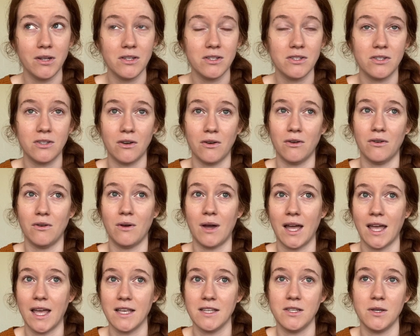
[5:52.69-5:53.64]
So I
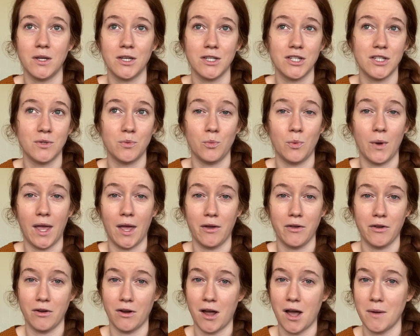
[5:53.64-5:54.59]
guess you could just weigh out
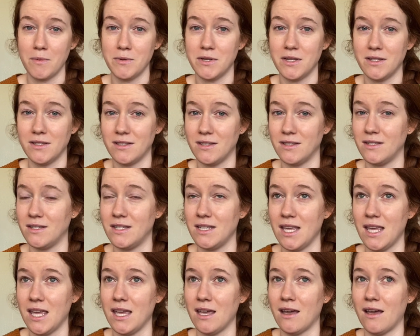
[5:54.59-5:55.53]
your options and
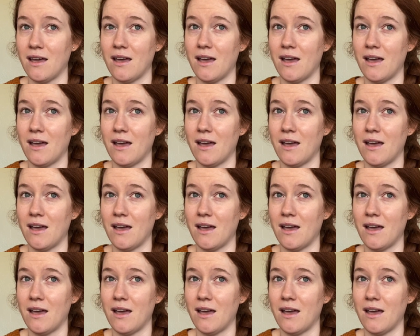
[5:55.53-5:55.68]
see.